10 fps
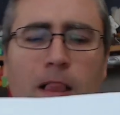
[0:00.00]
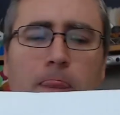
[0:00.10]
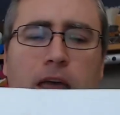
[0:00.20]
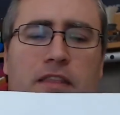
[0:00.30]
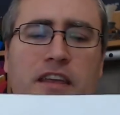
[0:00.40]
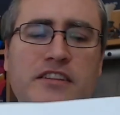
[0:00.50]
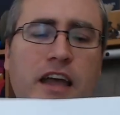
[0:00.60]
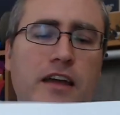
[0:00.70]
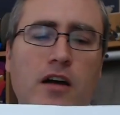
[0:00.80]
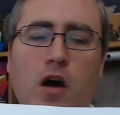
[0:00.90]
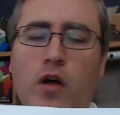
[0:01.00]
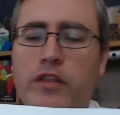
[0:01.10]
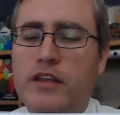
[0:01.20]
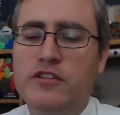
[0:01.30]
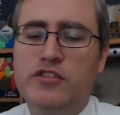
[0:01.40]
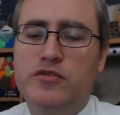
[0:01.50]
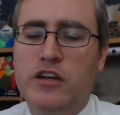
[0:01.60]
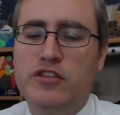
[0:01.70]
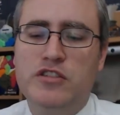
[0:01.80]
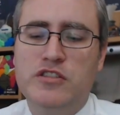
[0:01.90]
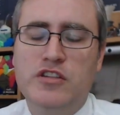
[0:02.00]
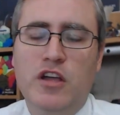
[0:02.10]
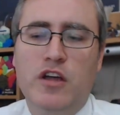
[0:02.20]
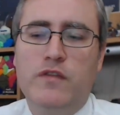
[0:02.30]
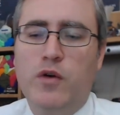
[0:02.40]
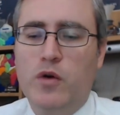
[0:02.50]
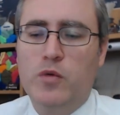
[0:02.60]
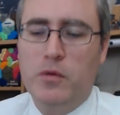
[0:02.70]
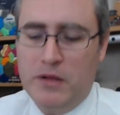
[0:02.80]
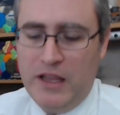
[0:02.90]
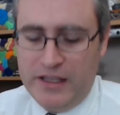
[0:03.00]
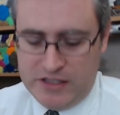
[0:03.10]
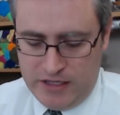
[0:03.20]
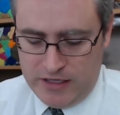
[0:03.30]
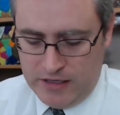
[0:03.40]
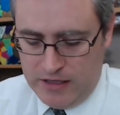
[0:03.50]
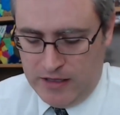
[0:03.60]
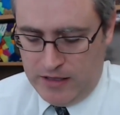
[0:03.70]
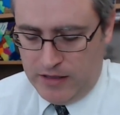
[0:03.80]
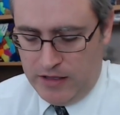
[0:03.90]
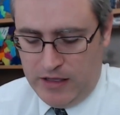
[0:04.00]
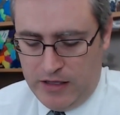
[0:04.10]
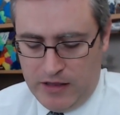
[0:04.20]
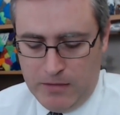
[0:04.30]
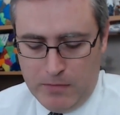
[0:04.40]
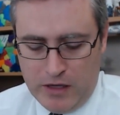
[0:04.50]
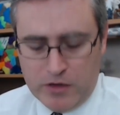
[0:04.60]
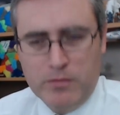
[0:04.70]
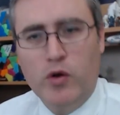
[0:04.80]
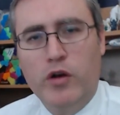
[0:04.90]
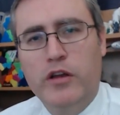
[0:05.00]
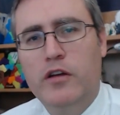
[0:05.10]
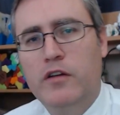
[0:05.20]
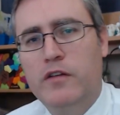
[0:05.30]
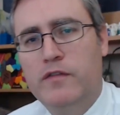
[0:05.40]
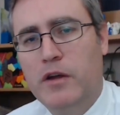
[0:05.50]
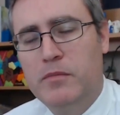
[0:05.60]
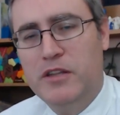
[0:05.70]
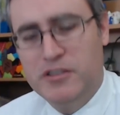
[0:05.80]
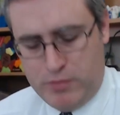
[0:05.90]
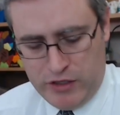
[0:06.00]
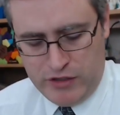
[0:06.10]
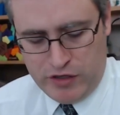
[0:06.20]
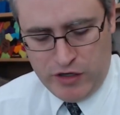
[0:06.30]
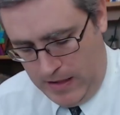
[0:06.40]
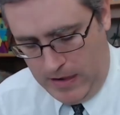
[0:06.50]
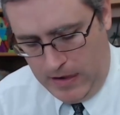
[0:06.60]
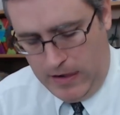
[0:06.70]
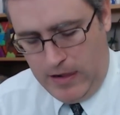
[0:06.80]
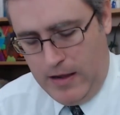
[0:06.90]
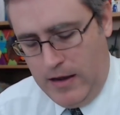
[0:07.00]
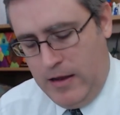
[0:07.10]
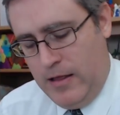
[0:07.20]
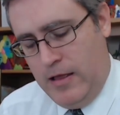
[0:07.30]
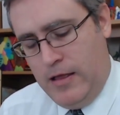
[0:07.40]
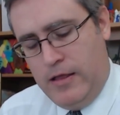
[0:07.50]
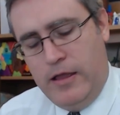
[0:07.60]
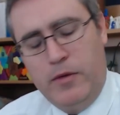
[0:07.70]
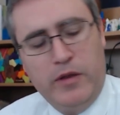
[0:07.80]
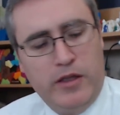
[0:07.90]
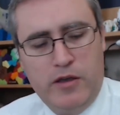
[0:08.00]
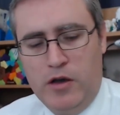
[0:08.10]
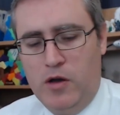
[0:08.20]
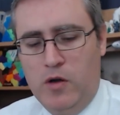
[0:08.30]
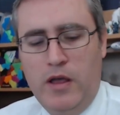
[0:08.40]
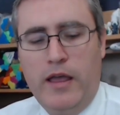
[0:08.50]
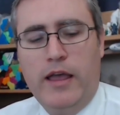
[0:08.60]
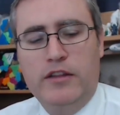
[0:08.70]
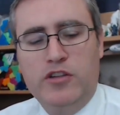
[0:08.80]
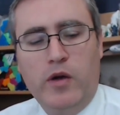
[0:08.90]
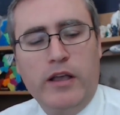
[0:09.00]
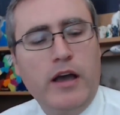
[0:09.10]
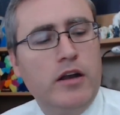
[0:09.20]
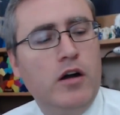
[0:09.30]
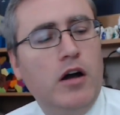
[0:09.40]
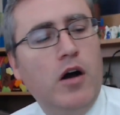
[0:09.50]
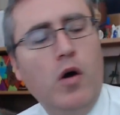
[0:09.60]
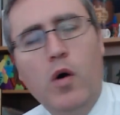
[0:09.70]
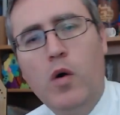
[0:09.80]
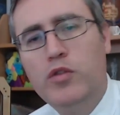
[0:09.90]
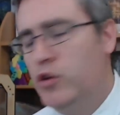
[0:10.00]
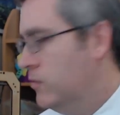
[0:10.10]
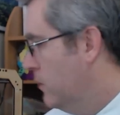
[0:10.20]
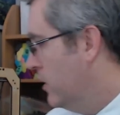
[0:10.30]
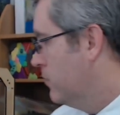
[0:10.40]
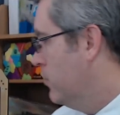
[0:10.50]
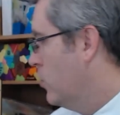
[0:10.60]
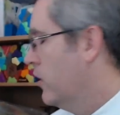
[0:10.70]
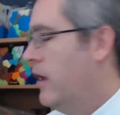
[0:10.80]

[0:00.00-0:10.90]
And this had all the instructions for replacing the, the motherboard from this printer. There we go. And so I got a, a whole new motherboard,